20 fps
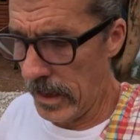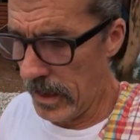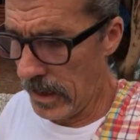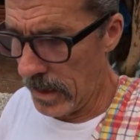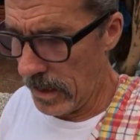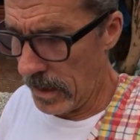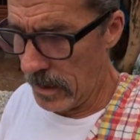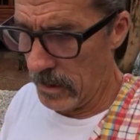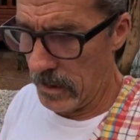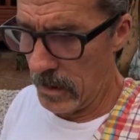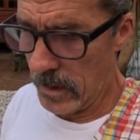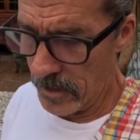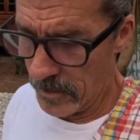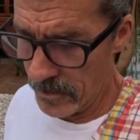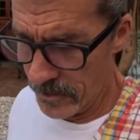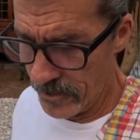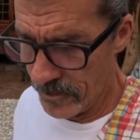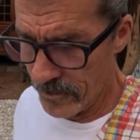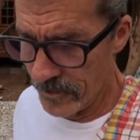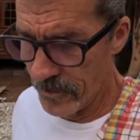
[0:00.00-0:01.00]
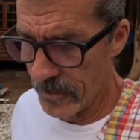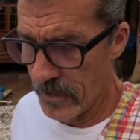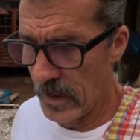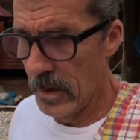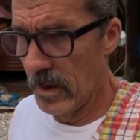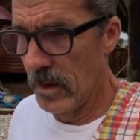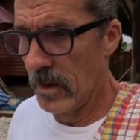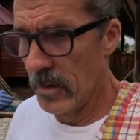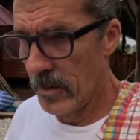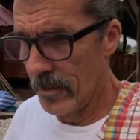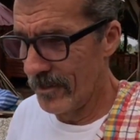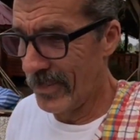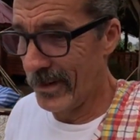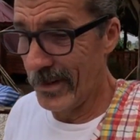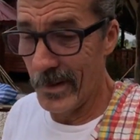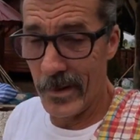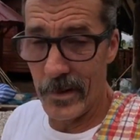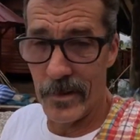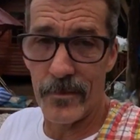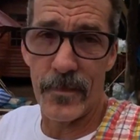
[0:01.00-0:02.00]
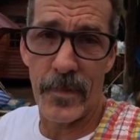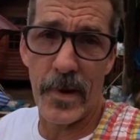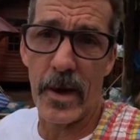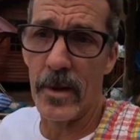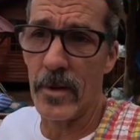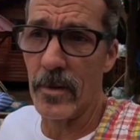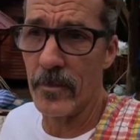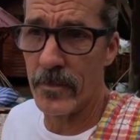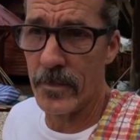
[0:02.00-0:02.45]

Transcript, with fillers: it and um, putting found